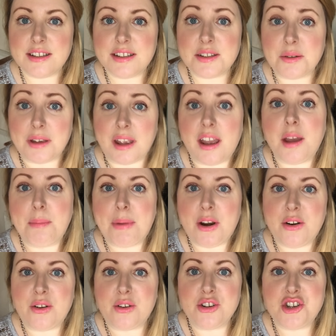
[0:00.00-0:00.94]
So yeah, I
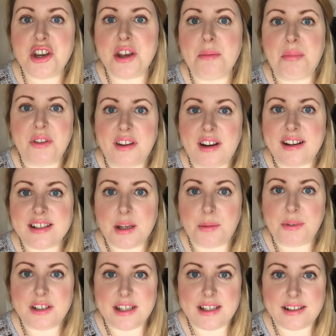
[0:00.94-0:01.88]
better not chip in the next
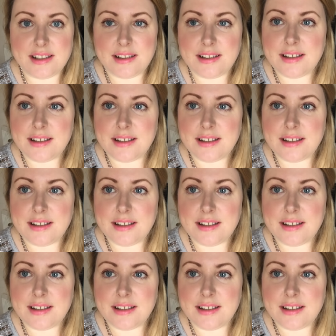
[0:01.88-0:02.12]
couple of days.